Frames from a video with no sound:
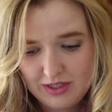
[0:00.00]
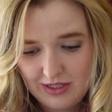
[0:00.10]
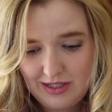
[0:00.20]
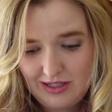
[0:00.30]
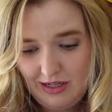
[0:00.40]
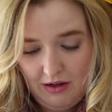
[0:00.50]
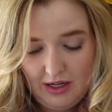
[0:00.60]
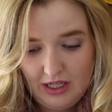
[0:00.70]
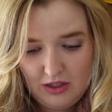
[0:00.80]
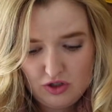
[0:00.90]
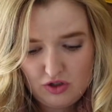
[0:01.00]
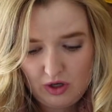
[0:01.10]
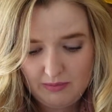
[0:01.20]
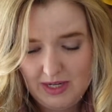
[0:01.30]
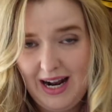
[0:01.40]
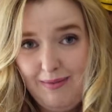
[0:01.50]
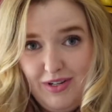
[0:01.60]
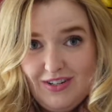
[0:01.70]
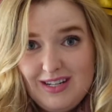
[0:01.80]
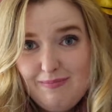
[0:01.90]
This isn't, again, scripted. I'm
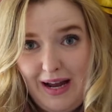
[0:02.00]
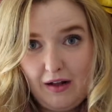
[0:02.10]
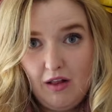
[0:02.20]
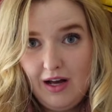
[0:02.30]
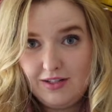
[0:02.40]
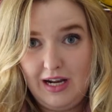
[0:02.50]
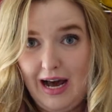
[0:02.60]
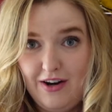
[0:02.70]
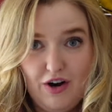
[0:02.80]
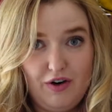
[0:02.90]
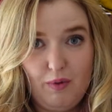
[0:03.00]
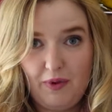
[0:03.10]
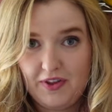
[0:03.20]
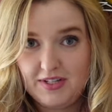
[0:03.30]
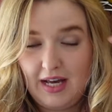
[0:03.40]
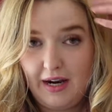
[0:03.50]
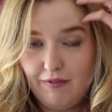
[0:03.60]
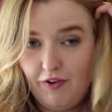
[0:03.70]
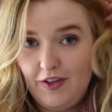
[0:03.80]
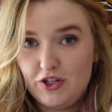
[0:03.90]
just in my closet. I don't know what the
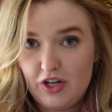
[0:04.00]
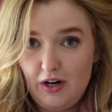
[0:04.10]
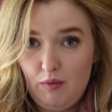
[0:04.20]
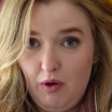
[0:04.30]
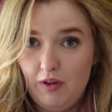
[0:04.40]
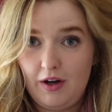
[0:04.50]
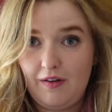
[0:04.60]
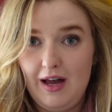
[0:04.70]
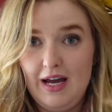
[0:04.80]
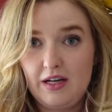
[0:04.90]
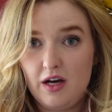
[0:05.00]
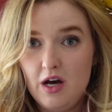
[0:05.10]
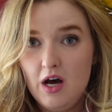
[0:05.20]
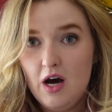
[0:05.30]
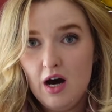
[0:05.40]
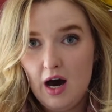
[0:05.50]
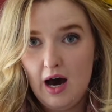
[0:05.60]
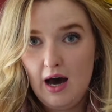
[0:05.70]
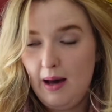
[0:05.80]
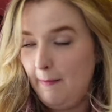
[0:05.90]
setup for this channel will look like.
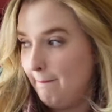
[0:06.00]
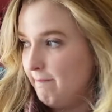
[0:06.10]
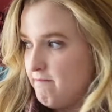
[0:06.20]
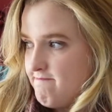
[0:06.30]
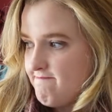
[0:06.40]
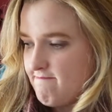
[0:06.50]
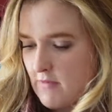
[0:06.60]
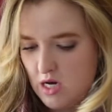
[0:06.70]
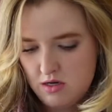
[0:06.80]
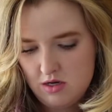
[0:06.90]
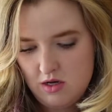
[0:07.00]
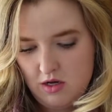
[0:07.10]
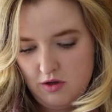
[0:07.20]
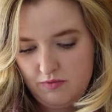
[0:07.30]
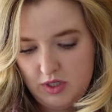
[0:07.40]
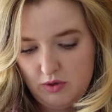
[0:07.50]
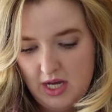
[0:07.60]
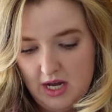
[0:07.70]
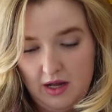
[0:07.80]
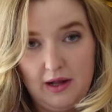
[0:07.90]
So
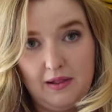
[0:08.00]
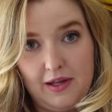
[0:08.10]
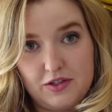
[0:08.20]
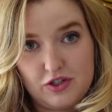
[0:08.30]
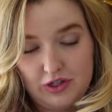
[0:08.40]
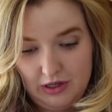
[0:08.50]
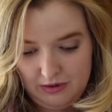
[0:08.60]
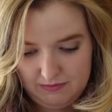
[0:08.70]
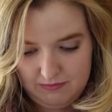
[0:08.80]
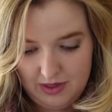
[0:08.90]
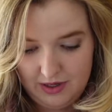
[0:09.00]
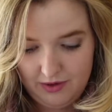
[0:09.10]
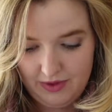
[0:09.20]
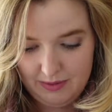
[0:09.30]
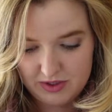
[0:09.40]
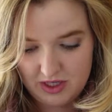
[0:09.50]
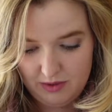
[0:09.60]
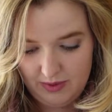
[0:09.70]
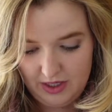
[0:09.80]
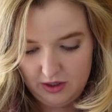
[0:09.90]
yeah, let's start. I know that was kind
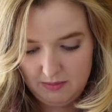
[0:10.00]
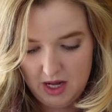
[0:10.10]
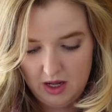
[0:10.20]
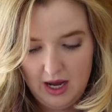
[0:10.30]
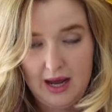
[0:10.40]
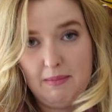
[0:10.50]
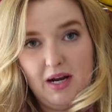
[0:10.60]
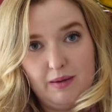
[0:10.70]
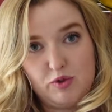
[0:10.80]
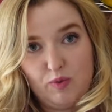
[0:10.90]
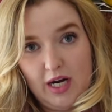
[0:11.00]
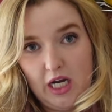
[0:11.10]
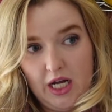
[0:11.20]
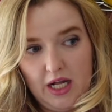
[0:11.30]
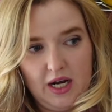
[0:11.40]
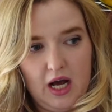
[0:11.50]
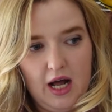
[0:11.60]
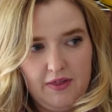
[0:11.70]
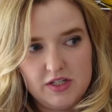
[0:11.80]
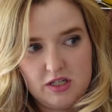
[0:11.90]
of random. Hi, my name's Reagan.
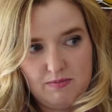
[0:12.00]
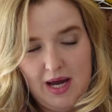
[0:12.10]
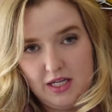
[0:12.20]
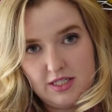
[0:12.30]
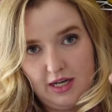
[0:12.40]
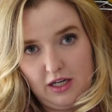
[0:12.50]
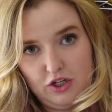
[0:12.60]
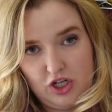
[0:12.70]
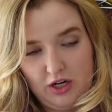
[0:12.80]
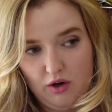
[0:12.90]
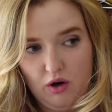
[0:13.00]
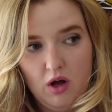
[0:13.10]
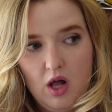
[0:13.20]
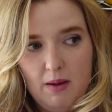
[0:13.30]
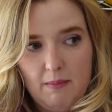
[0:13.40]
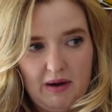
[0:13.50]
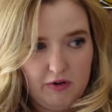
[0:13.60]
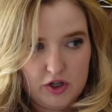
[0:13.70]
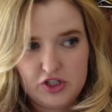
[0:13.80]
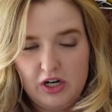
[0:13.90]
This is my second channel. My
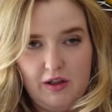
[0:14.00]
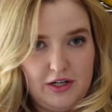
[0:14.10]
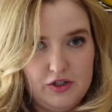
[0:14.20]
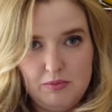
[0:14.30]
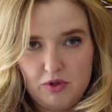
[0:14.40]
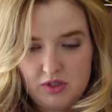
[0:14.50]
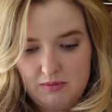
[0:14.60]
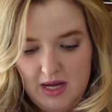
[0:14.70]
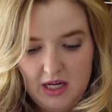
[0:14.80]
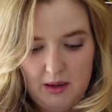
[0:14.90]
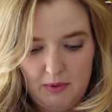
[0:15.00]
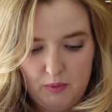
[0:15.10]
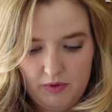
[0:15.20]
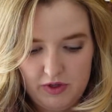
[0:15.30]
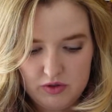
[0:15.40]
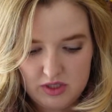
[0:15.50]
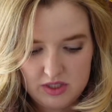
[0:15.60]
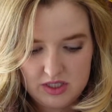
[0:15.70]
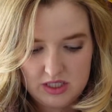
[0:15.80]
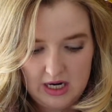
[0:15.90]
first channel, I do mostly makeup reviews and
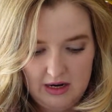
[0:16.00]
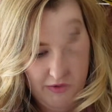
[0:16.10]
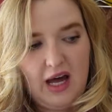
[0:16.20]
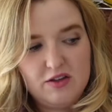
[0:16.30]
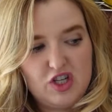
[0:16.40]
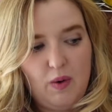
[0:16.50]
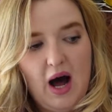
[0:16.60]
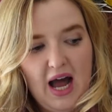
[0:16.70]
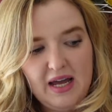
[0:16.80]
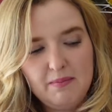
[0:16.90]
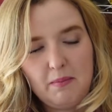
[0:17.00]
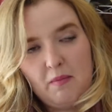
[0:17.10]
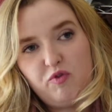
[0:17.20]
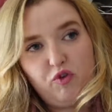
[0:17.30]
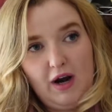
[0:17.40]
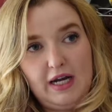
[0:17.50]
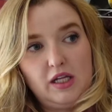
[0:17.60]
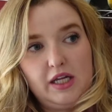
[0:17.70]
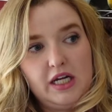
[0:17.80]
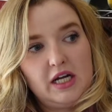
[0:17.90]
stuff. Okay, so I'm
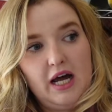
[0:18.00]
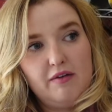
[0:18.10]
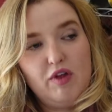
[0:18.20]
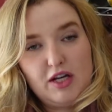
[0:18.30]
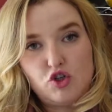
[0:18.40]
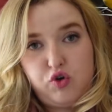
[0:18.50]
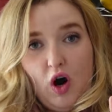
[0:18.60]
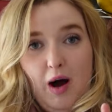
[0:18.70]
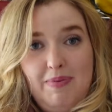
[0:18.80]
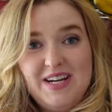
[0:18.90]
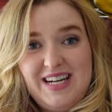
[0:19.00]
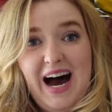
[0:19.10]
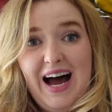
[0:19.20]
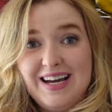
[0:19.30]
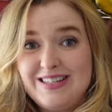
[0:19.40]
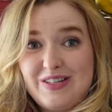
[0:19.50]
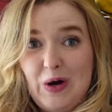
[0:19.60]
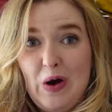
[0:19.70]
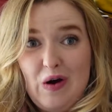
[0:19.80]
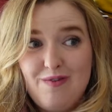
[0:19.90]
frankly kind of like traumatized
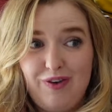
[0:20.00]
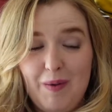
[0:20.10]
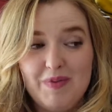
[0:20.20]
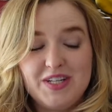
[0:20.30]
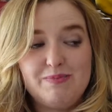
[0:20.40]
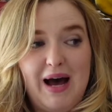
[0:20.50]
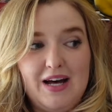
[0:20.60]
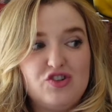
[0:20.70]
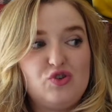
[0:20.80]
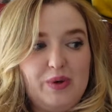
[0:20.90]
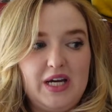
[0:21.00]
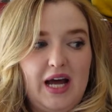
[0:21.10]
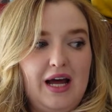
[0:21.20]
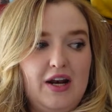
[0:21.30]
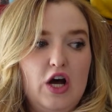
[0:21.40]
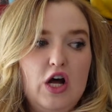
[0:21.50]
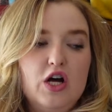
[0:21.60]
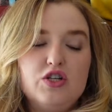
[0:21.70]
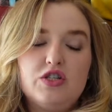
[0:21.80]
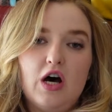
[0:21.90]
from this past weekend.
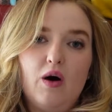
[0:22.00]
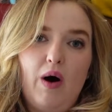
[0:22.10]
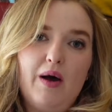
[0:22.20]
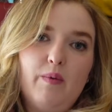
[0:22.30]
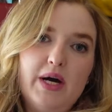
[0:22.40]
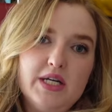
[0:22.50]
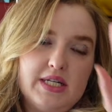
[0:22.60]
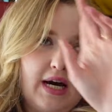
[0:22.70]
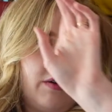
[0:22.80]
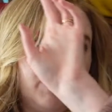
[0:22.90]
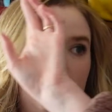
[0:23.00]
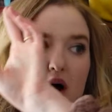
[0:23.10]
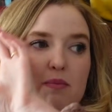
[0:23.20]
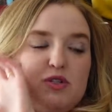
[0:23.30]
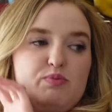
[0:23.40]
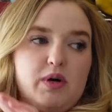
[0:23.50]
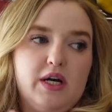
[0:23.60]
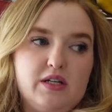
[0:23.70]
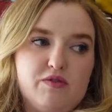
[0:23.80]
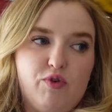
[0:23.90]
So I went down to Palm
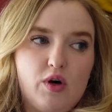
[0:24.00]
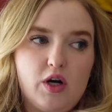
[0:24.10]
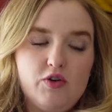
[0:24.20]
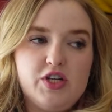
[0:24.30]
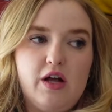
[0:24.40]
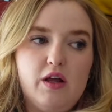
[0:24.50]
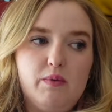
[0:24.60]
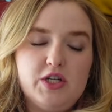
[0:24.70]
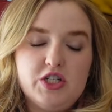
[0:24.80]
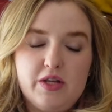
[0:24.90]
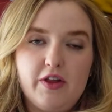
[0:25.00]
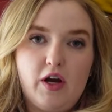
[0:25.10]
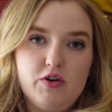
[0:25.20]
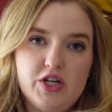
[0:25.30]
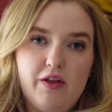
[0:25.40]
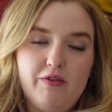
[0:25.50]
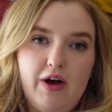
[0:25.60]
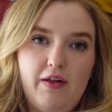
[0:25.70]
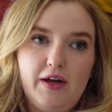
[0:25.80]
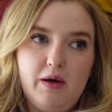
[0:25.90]
Springs for Coachella, which is in the Coachella
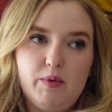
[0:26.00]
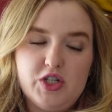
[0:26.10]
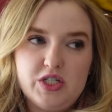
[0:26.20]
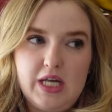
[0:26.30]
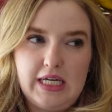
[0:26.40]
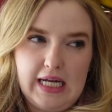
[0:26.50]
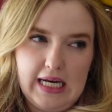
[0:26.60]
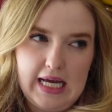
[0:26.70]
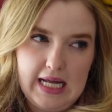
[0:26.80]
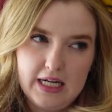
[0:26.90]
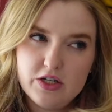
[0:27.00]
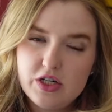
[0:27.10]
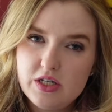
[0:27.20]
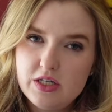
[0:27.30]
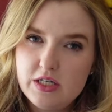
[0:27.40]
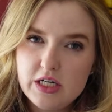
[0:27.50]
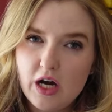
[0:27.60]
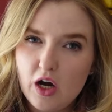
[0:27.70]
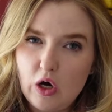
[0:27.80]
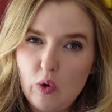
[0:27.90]
Valley, which is like an
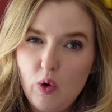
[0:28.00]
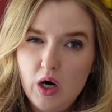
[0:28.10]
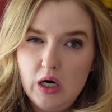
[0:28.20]
Indio.